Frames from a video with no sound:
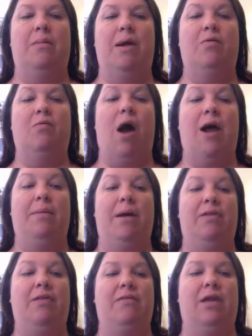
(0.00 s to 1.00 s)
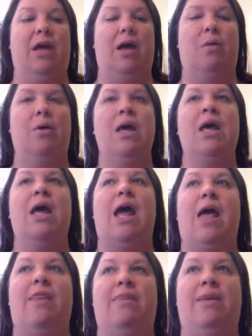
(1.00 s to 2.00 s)
and write about the video,
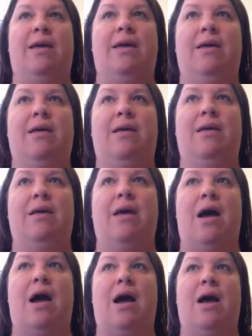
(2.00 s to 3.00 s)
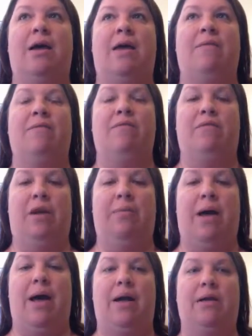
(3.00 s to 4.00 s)
and then I gave them
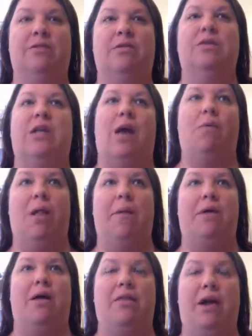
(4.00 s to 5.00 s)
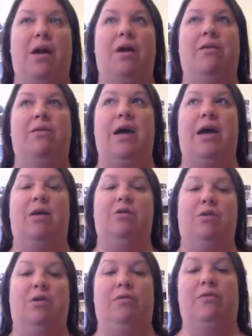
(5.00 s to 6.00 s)
feedback. And so today, while I'm not there, they are
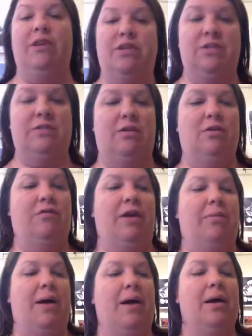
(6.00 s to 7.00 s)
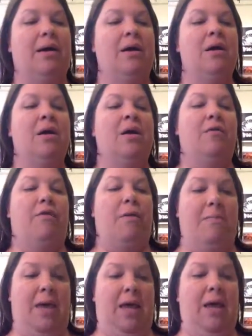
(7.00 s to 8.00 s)
doing revisions on their feedback
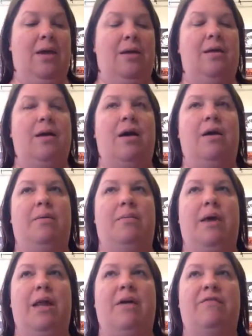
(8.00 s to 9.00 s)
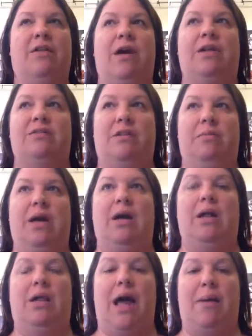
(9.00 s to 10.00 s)
from me, and I feel like it's going to be a
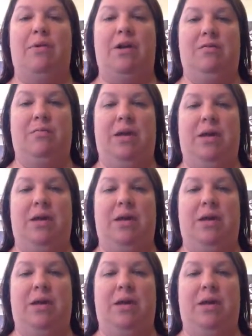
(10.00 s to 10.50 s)
collaborative